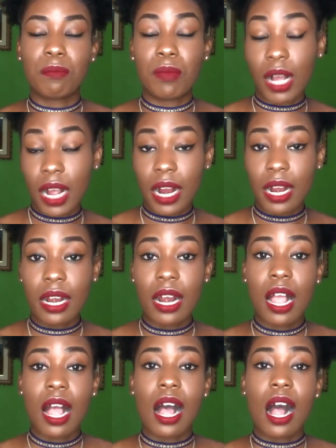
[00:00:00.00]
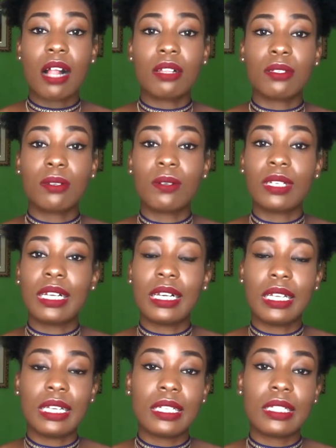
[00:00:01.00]
bar also the
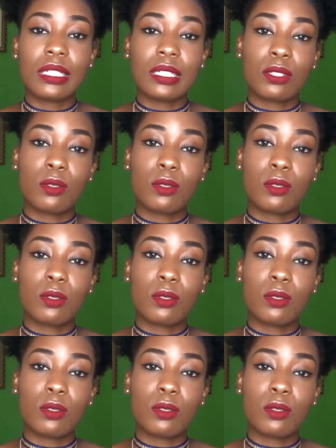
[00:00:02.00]
links